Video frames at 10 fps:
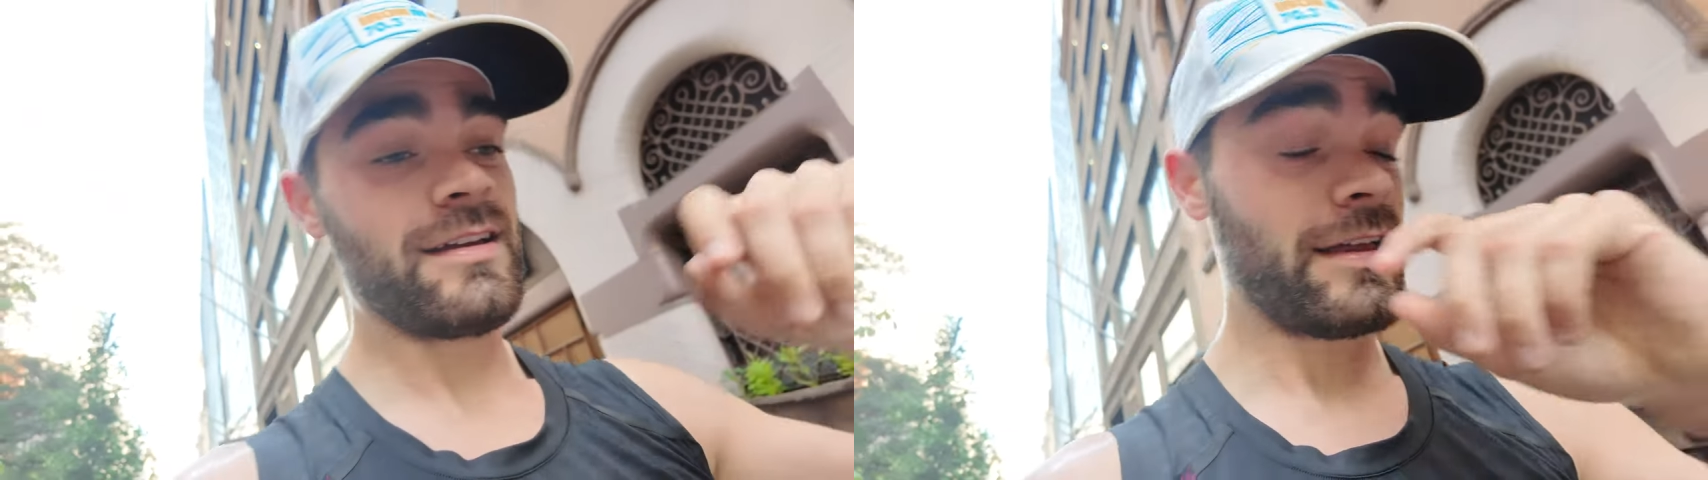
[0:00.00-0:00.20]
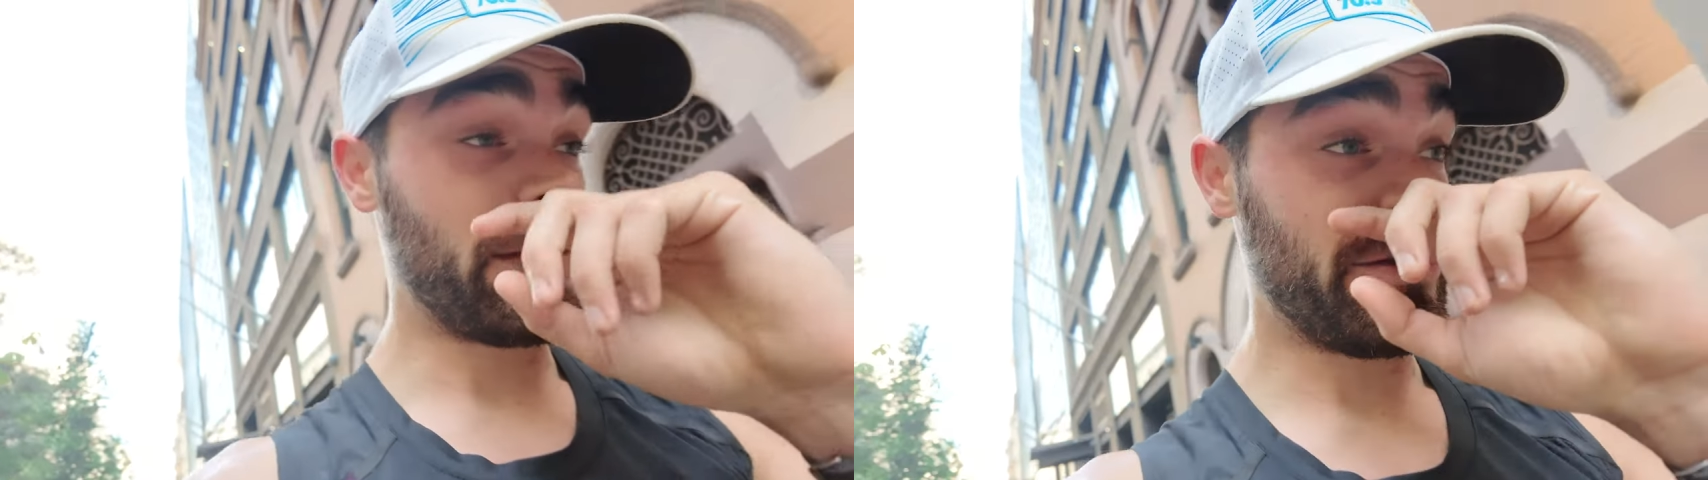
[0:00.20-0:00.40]

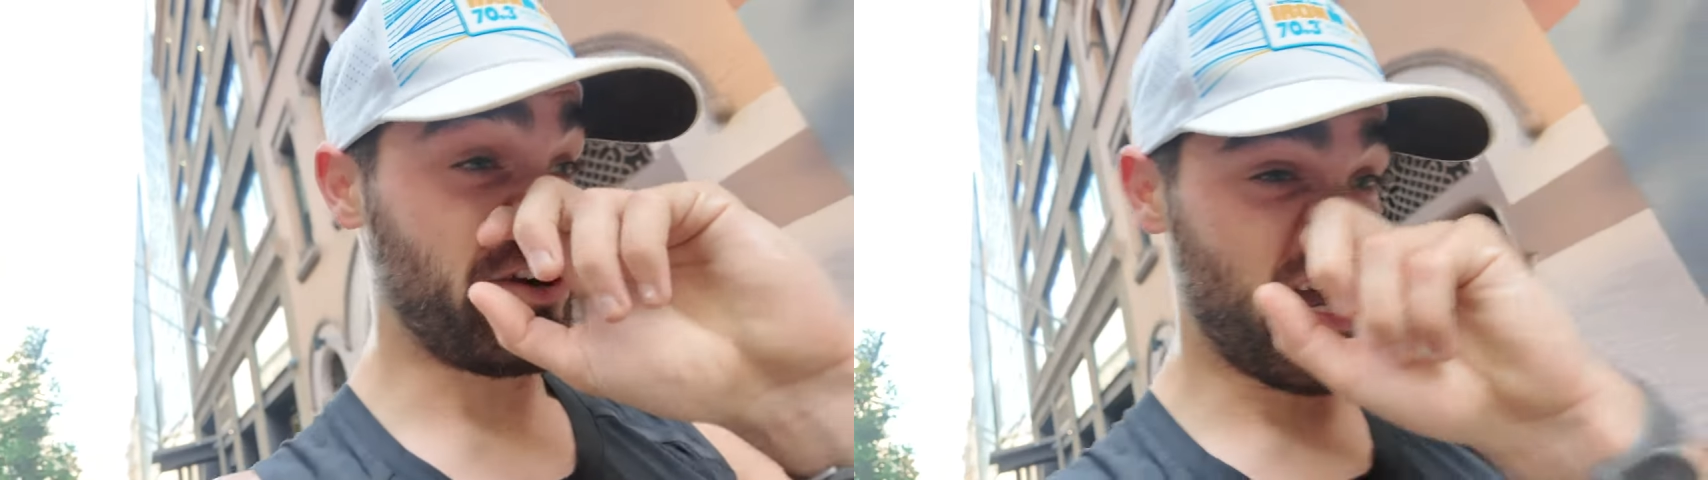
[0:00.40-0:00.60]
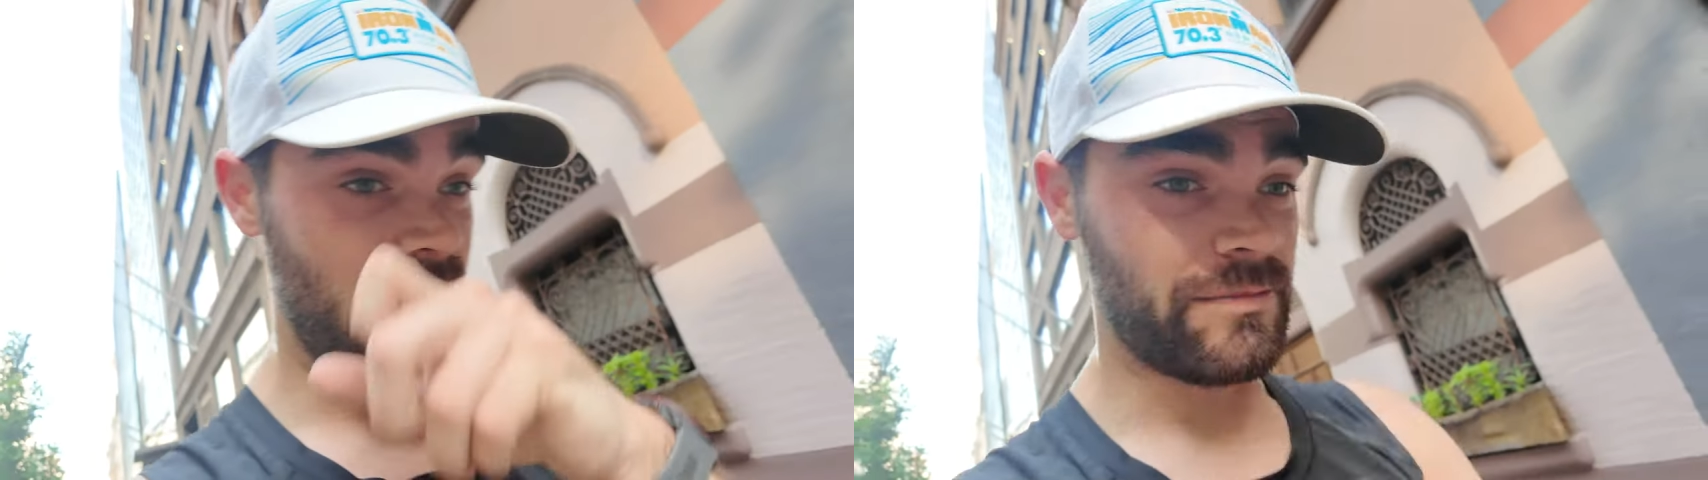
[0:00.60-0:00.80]
that they
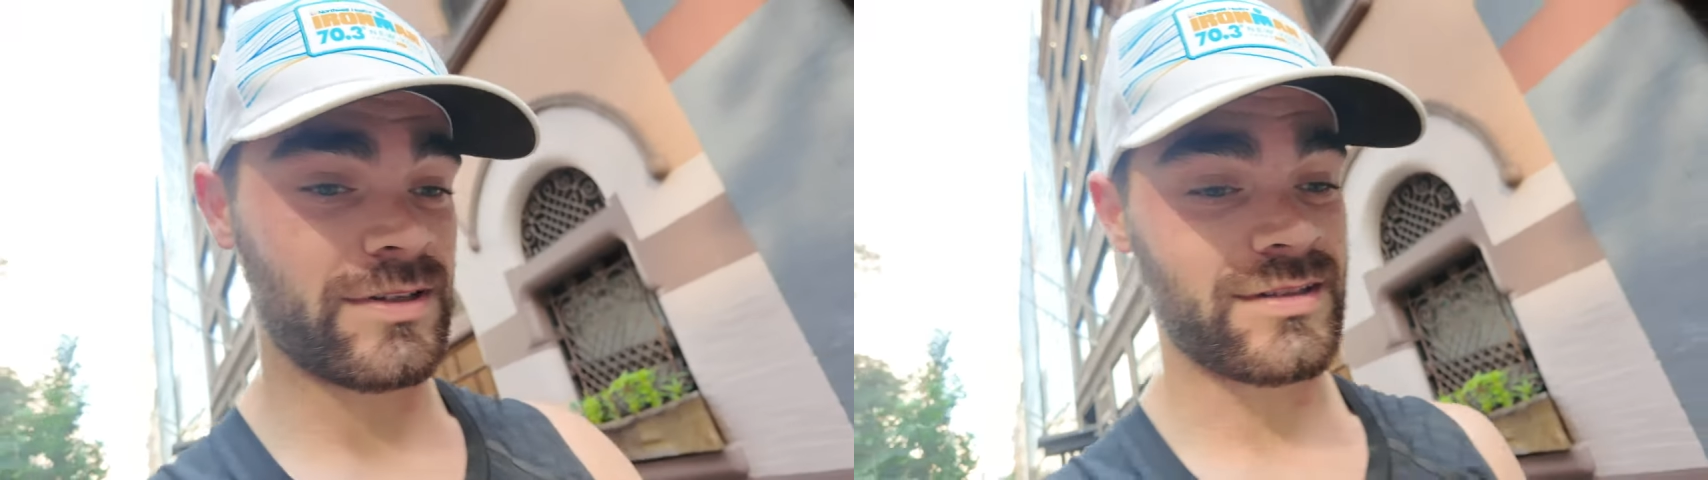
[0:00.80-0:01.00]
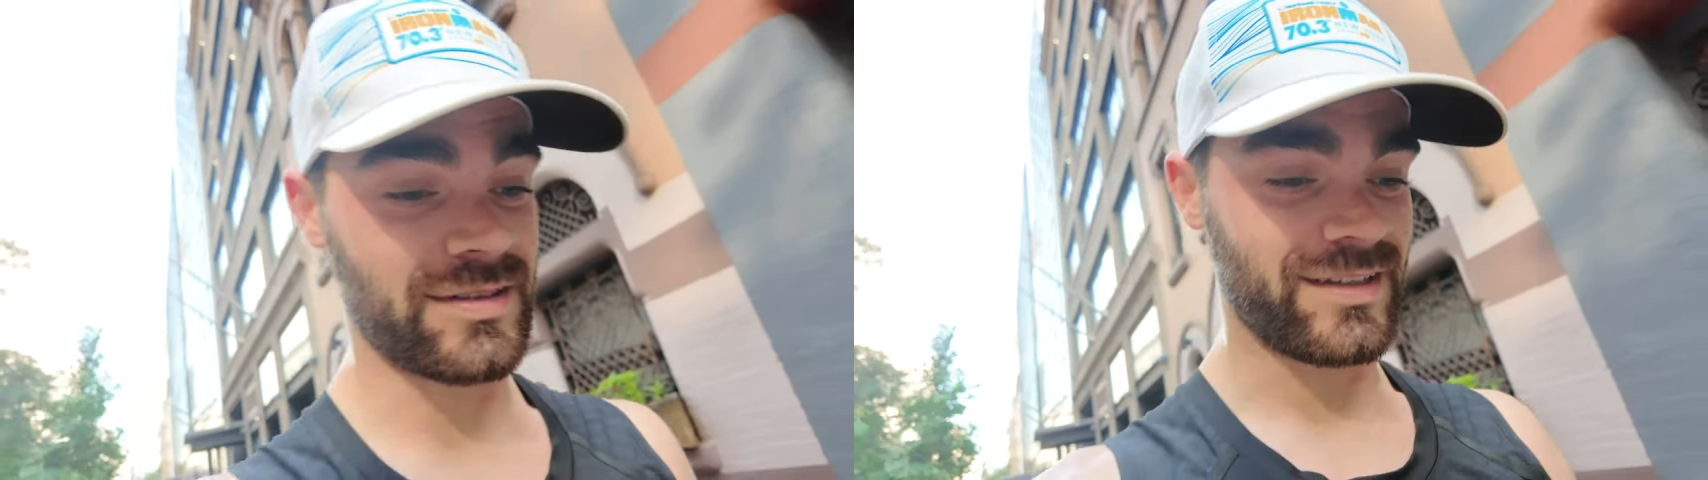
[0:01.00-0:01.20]
were happy
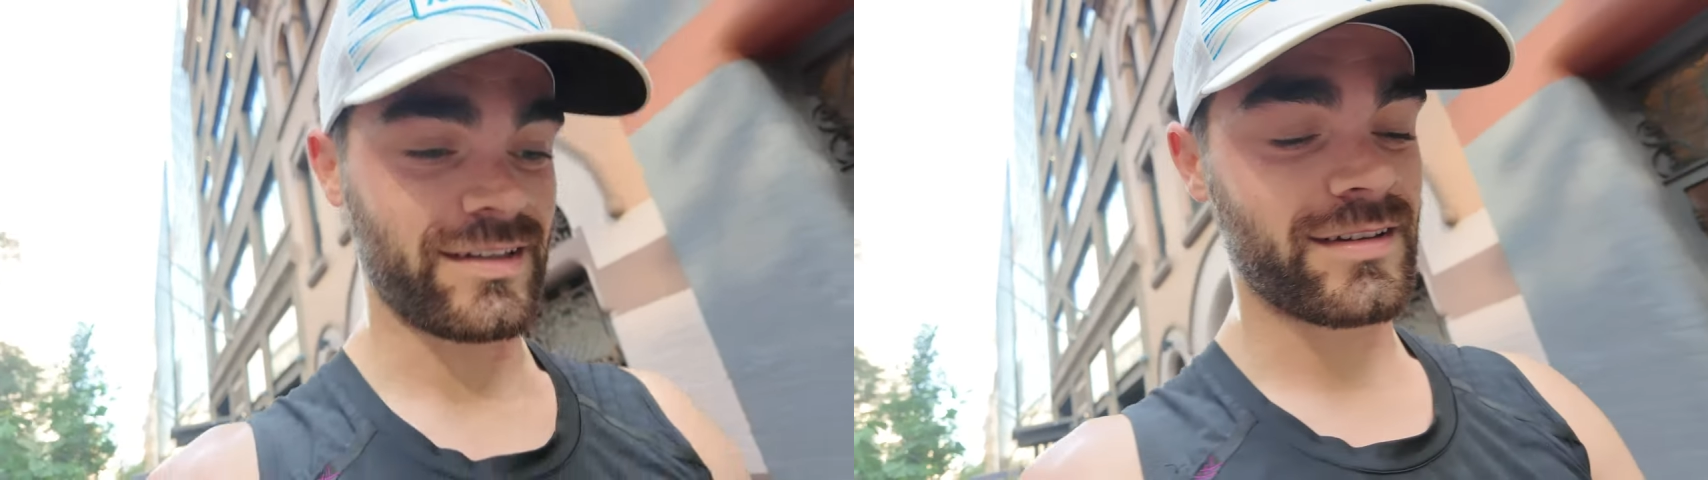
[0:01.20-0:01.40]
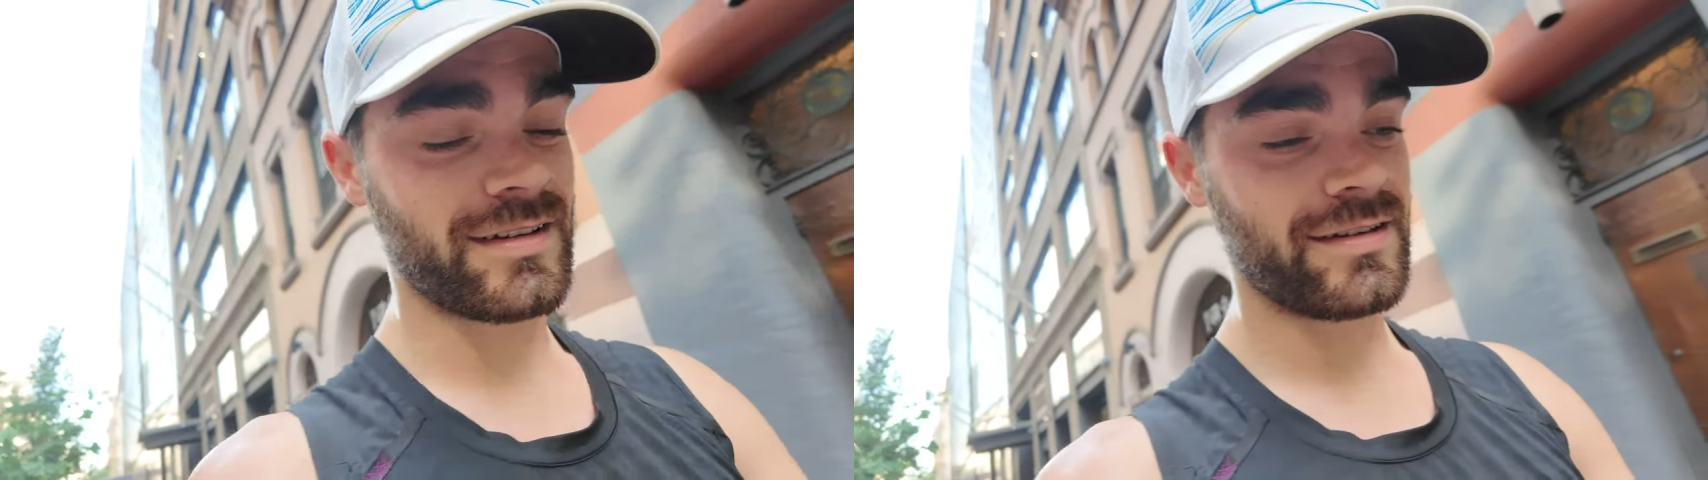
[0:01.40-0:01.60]
to see